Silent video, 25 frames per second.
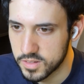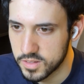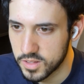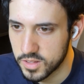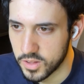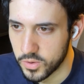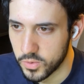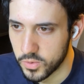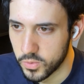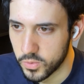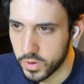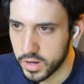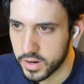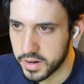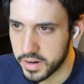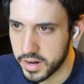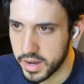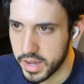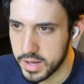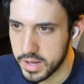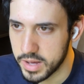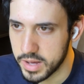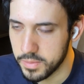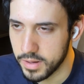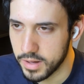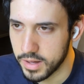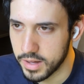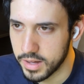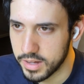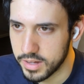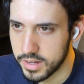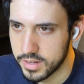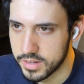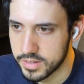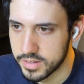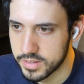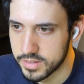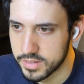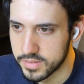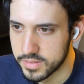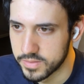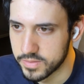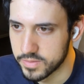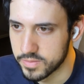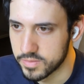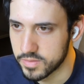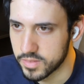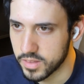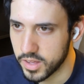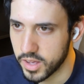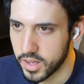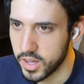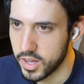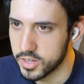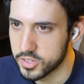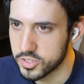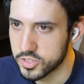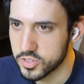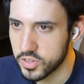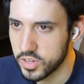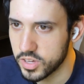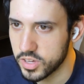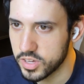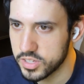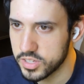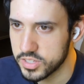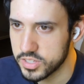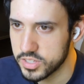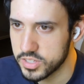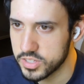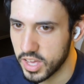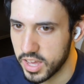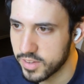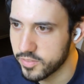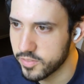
Where am I? Oh, so he's like